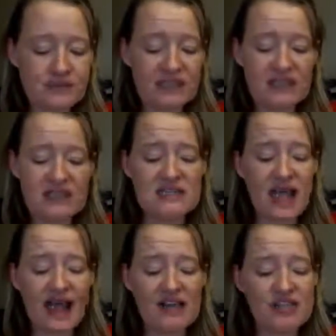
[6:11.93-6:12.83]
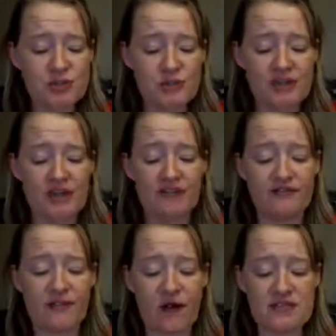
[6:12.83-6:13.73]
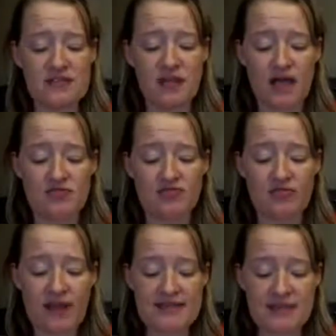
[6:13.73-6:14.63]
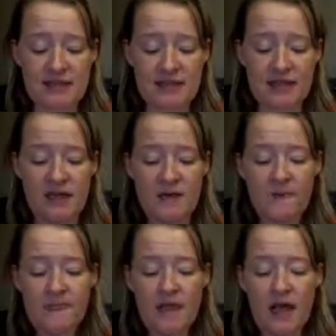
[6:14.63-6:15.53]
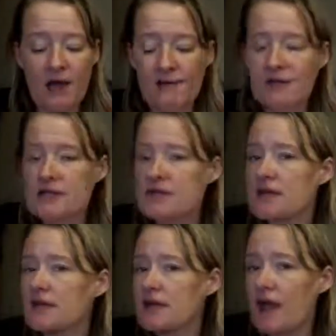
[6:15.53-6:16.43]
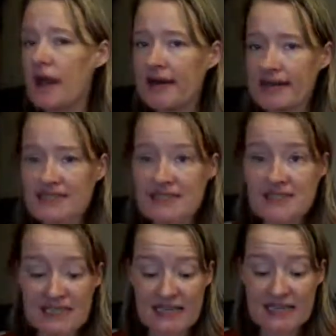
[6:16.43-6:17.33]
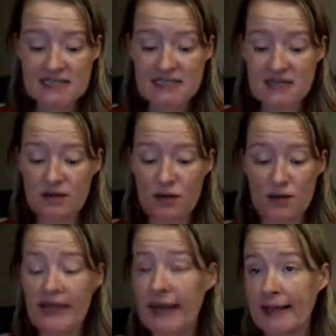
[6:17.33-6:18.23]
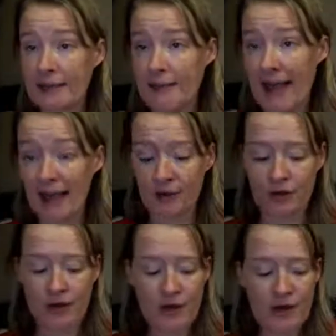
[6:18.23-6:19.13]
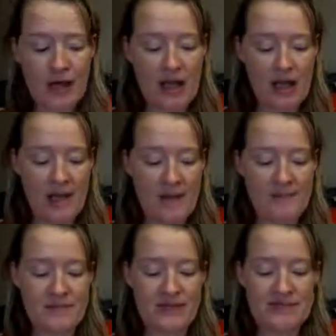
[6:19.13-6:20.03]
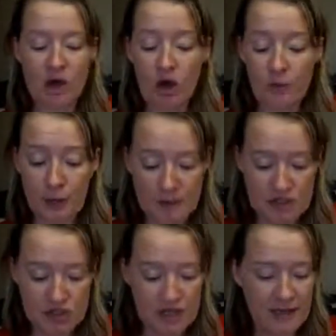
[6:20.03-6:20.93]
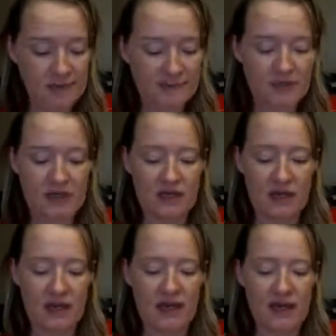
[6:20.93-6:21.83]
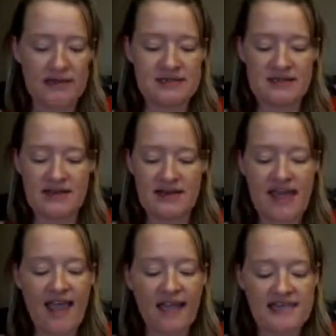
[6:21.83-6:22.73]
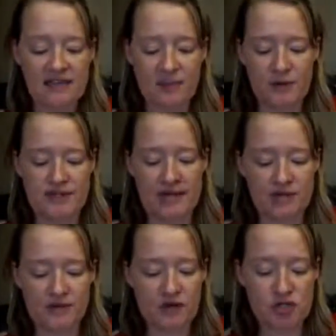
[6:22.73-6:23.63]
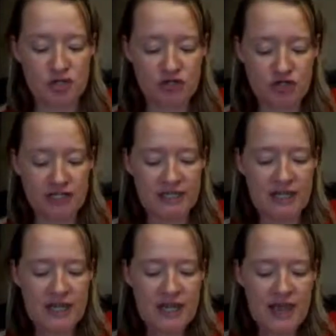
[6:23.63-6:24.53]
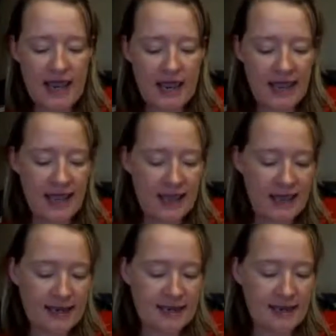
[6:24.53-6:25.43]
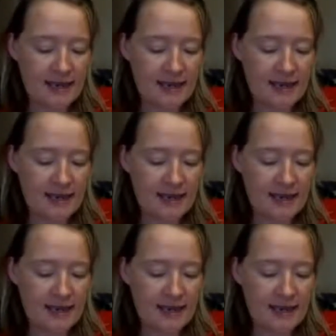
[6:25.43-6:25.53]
and it's actually a fossilized resin of an extinct organic matter. It's an all-purpose gem. It's an excellent protector for children, and